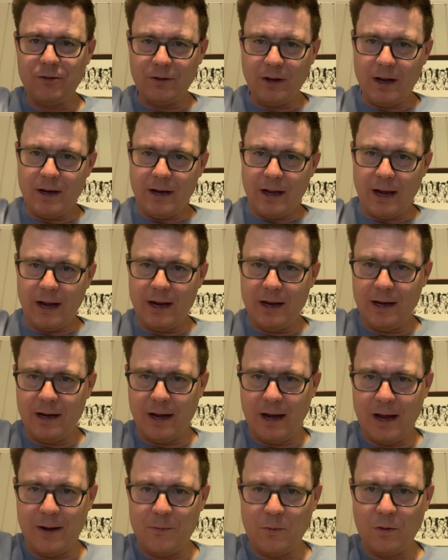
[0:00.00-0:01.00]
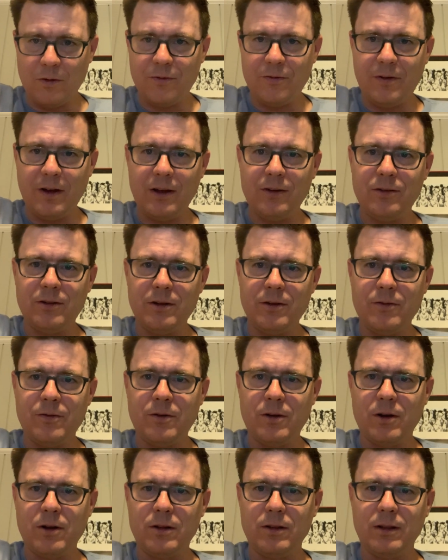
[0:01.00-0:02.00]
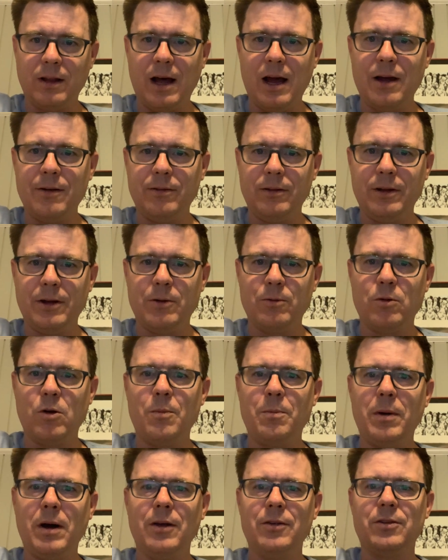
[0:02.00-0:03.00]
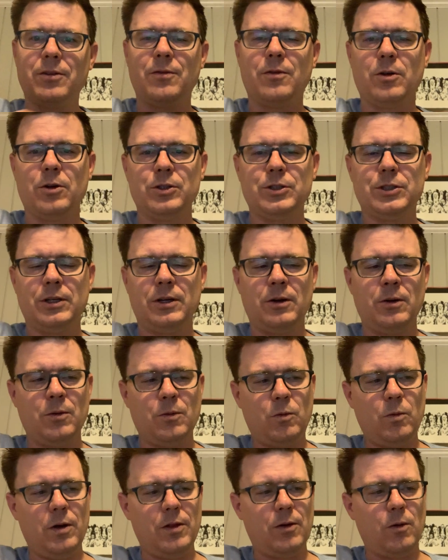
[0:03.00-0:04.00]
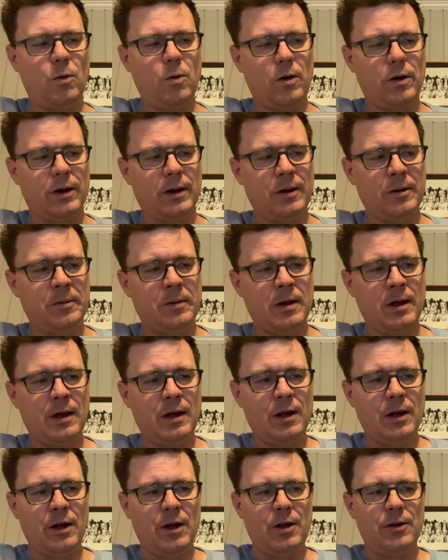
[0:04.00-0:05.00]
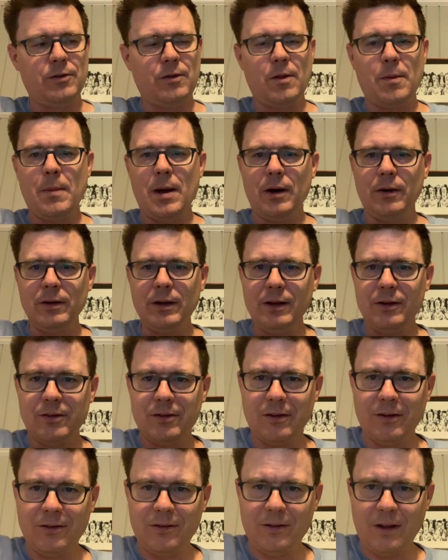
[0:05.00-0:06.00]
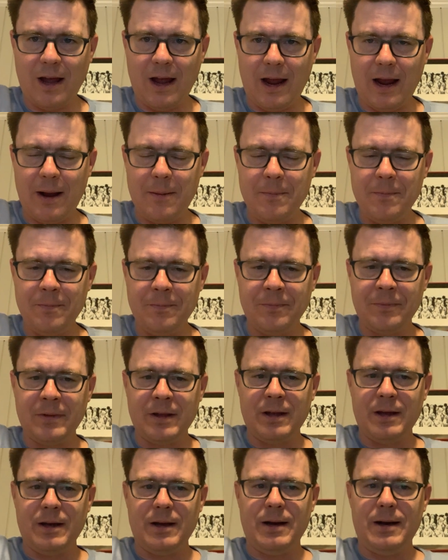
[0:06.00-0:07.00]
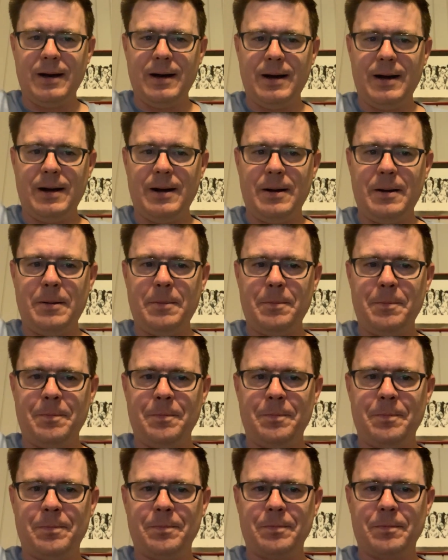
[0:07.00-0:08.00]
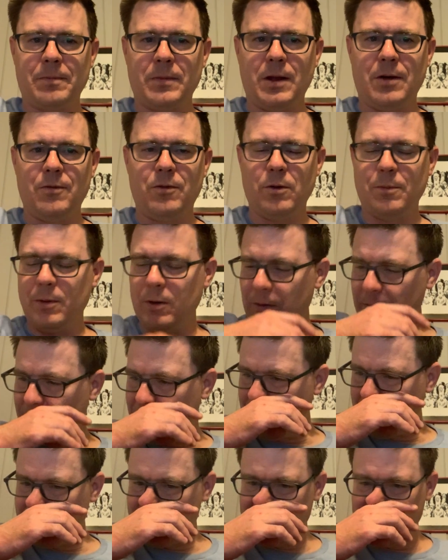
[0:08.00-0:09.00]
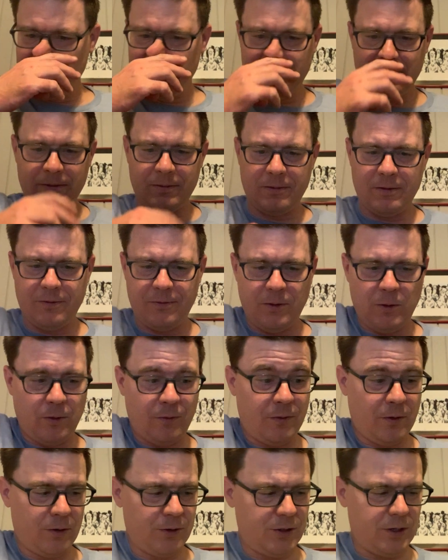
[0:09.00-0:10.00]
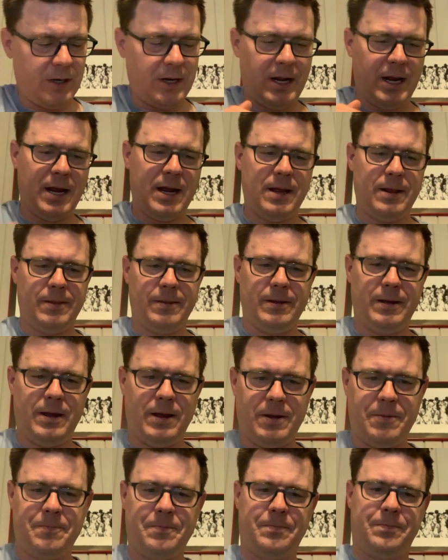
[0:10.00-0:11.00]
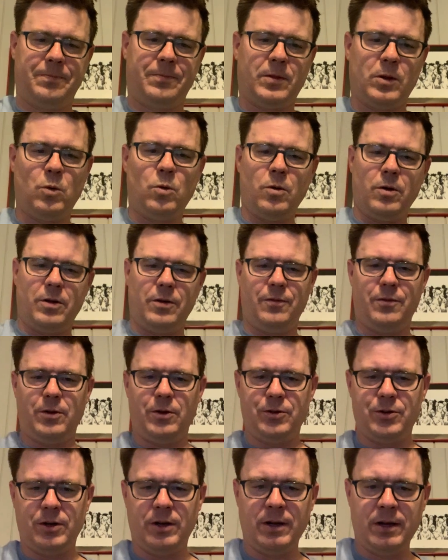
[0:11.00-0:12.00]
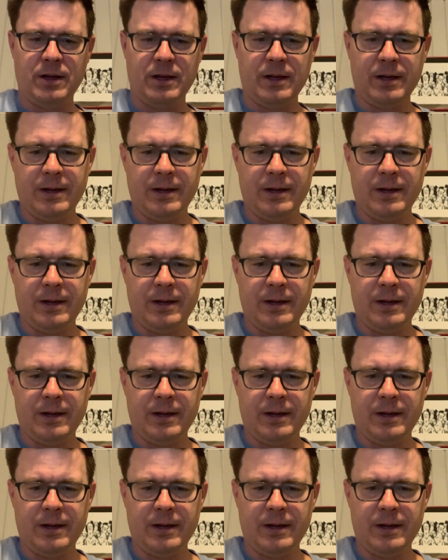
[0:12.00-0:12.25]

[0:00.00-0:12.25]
Sunday, a more festive, lively, robust version with organ. So the melody is the same um, for both versions, the folk version and the organ version.